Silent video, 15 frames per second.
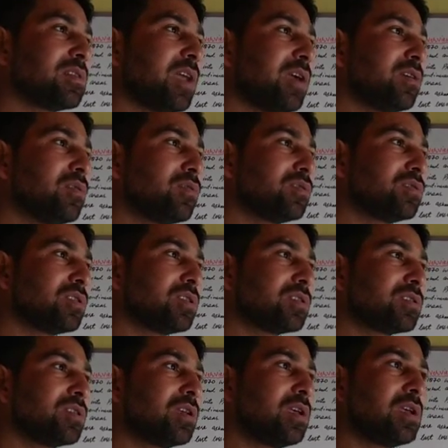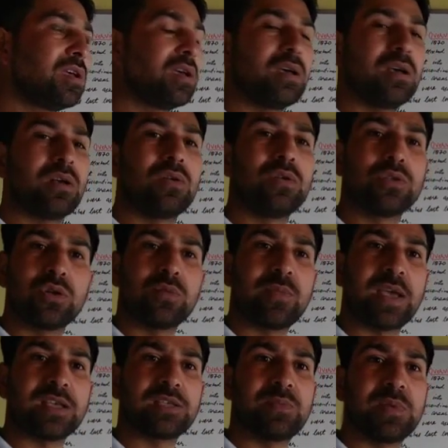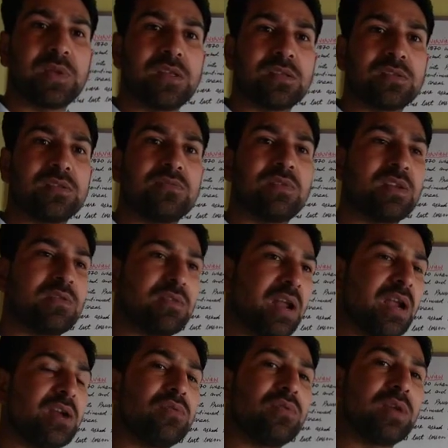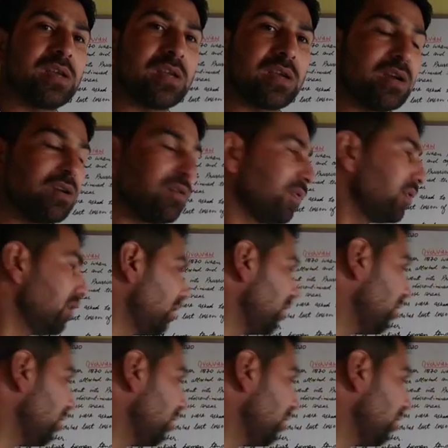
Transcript: I don't just go through my experiences whenever I do any kind of a